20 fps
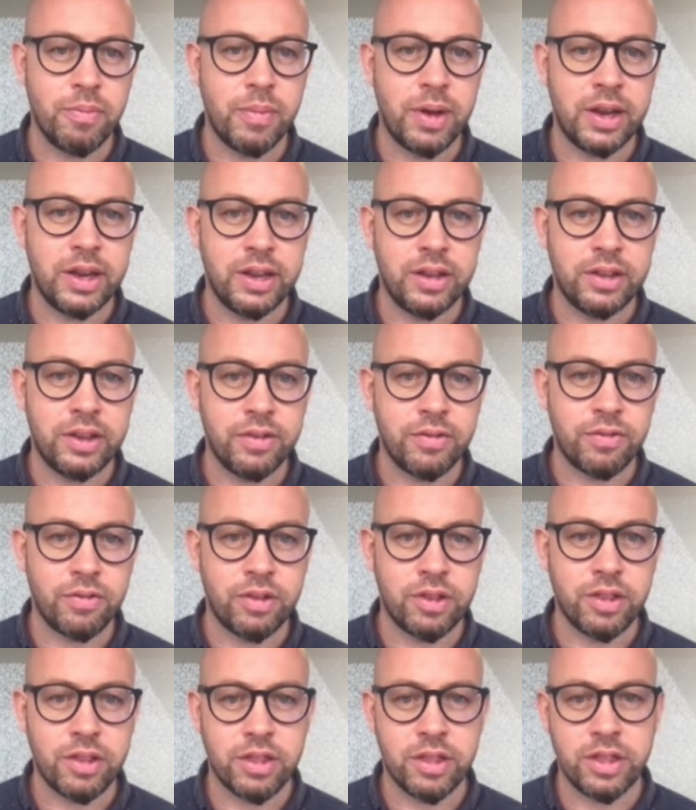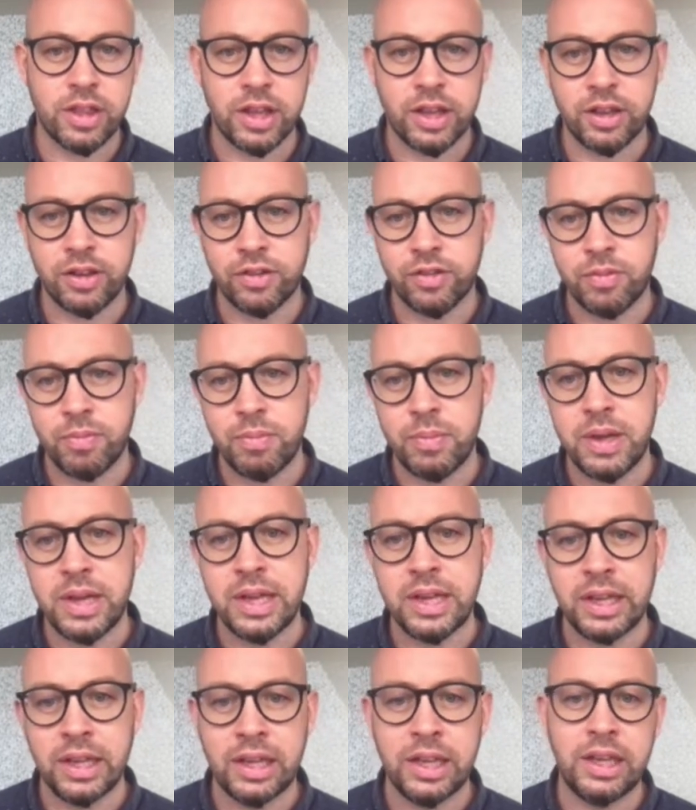many different things,
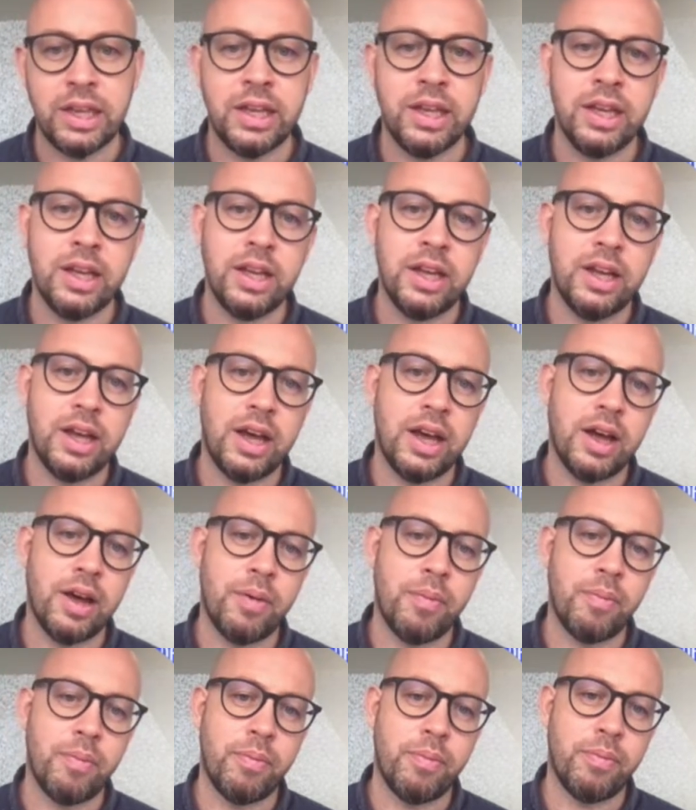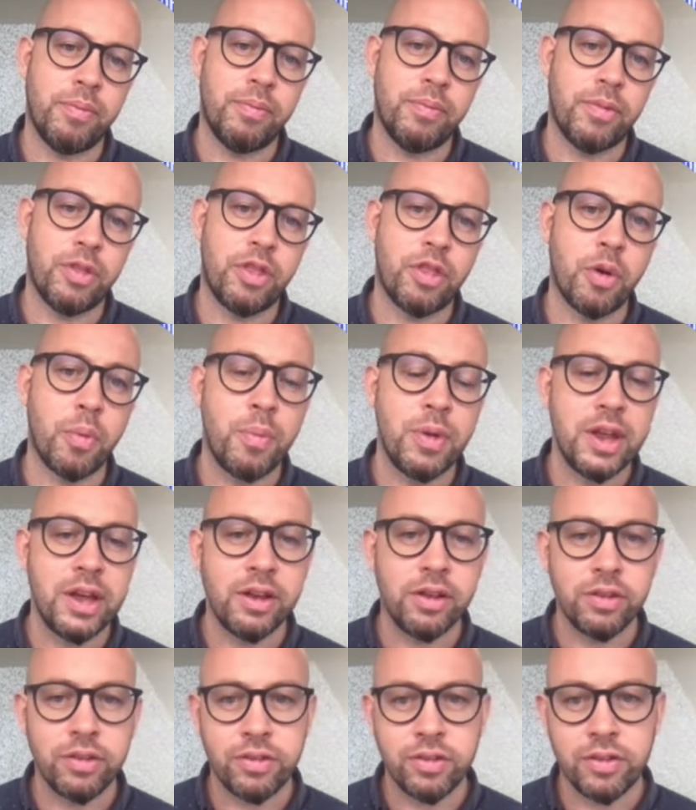mainly um,
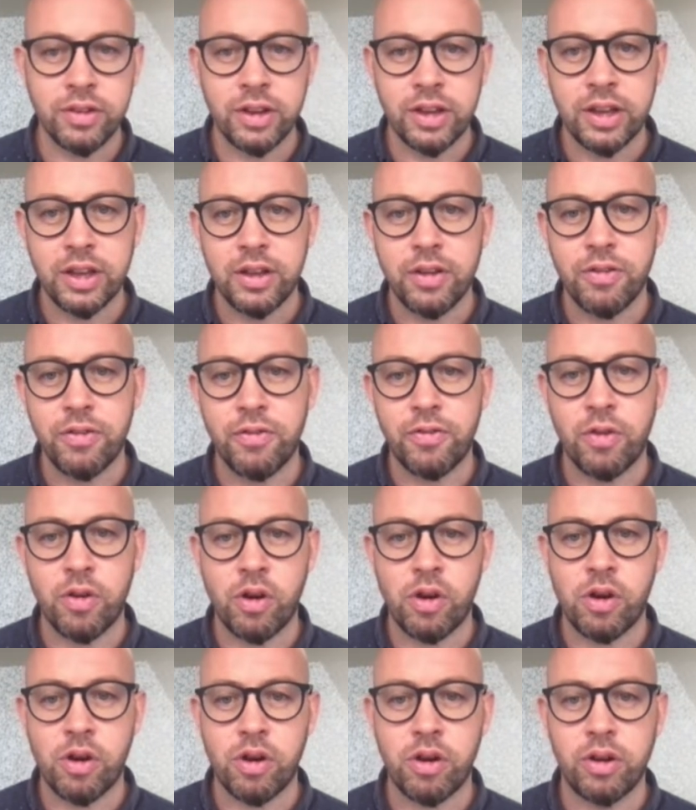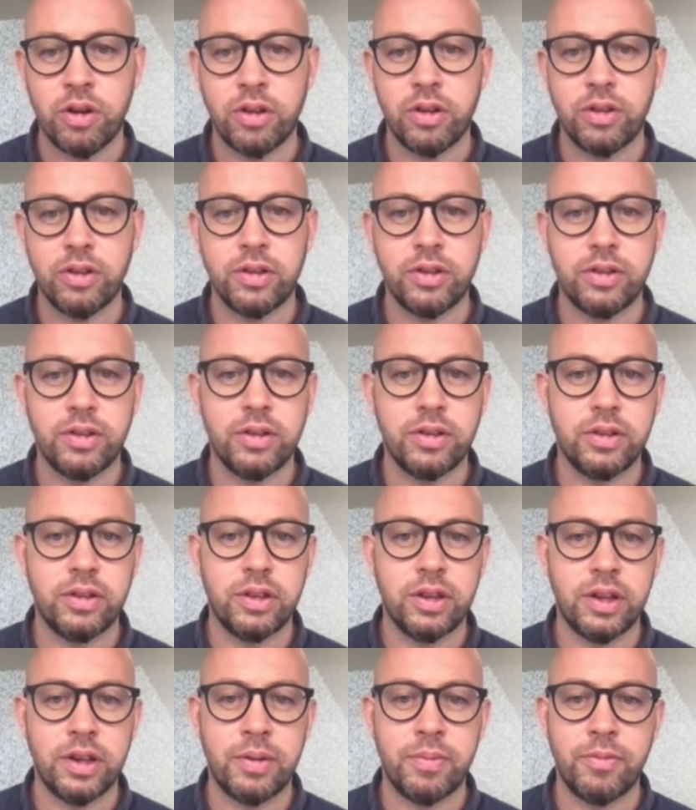thumbnails for
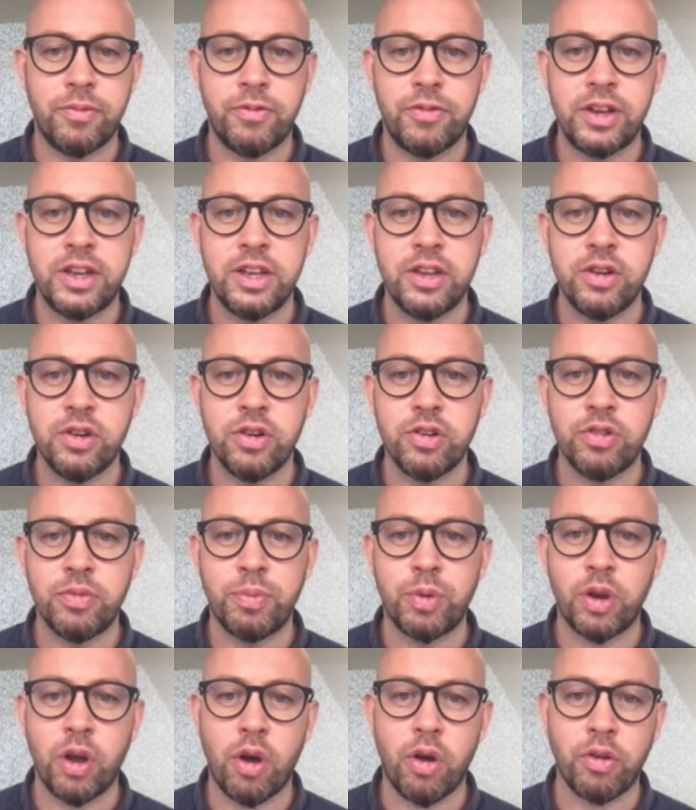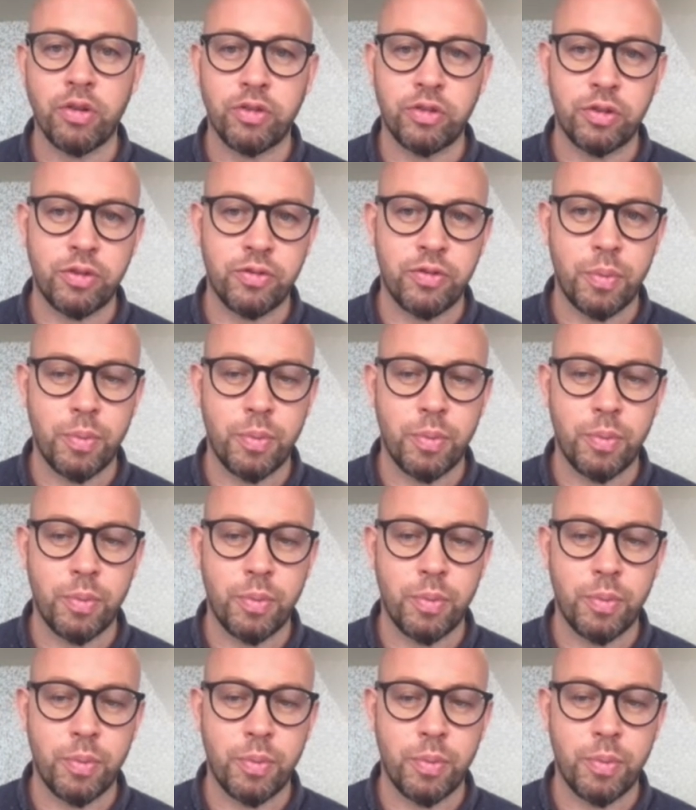um, videos, but also for